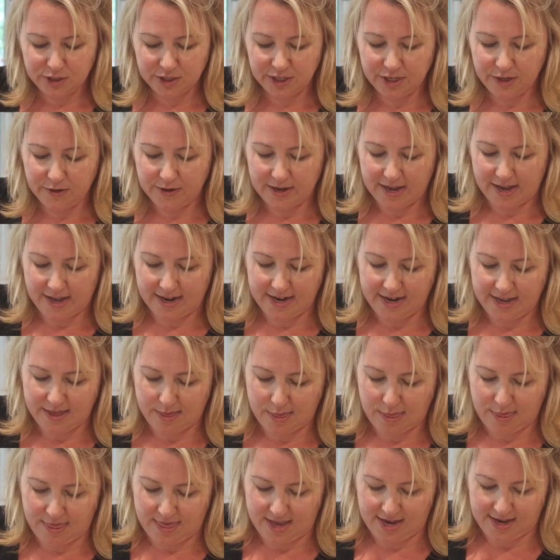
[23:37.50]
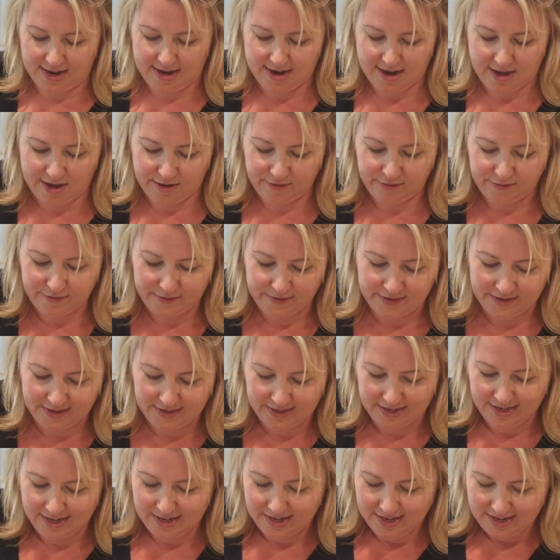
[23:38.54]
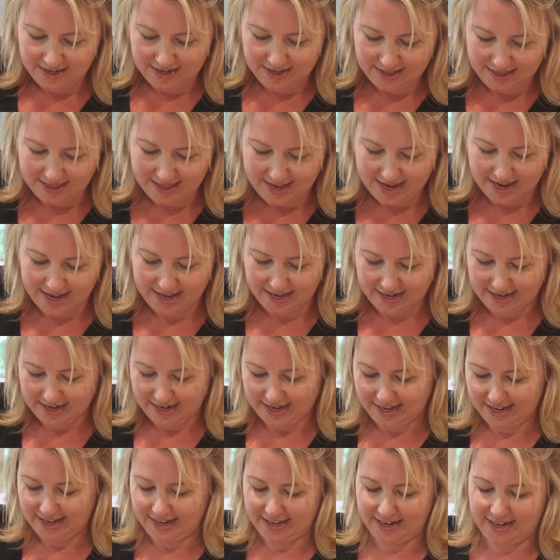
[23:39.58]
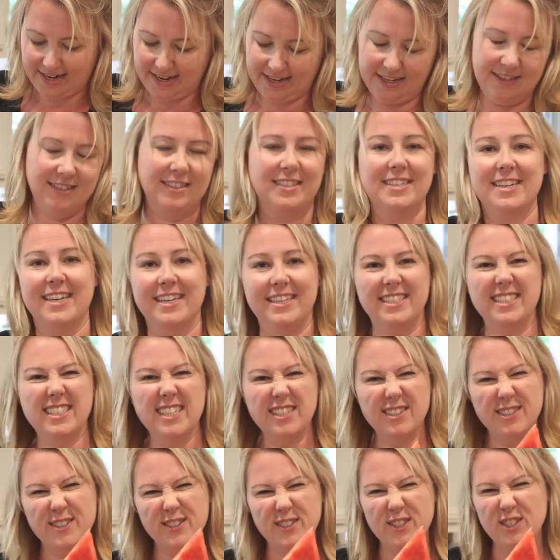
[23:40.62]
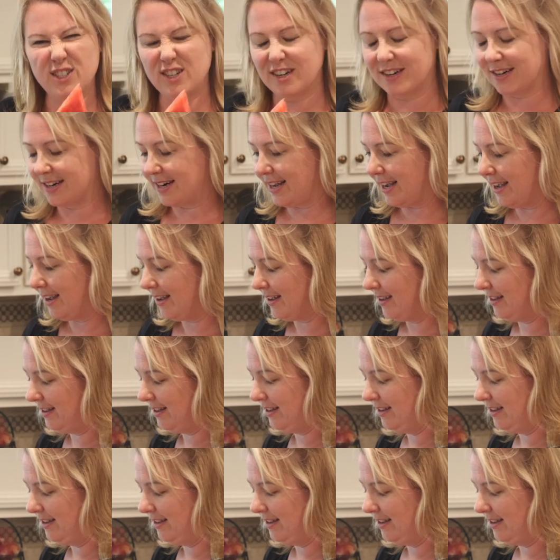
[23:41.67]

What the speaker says: sure you cut it thick enough that it is nice and sturdy.